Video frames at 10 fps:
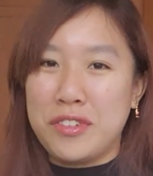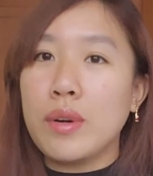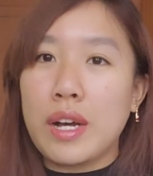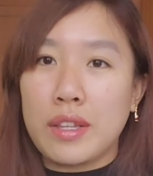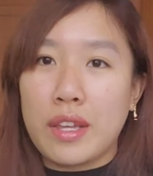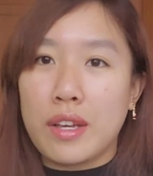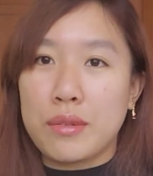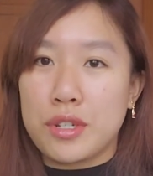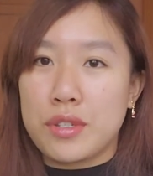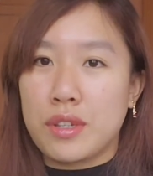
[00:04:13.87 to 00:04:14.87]
So I think I
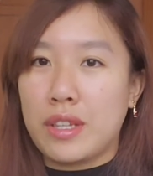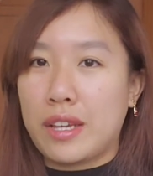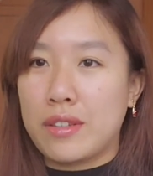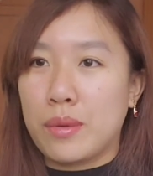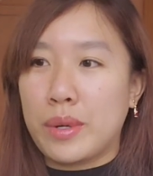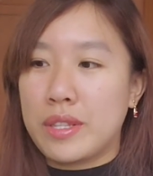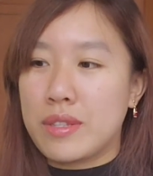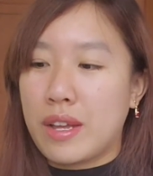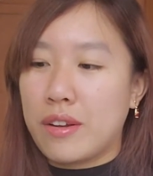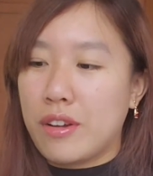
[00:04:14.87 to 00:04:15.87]
would just collect the ones
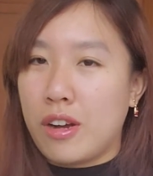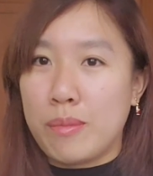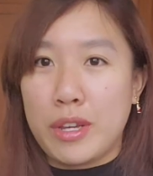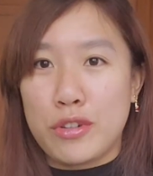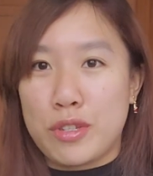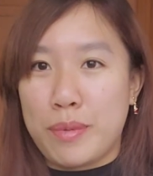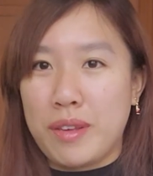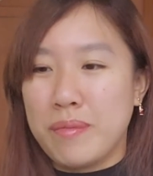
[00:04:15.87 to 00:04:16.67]
that interest me.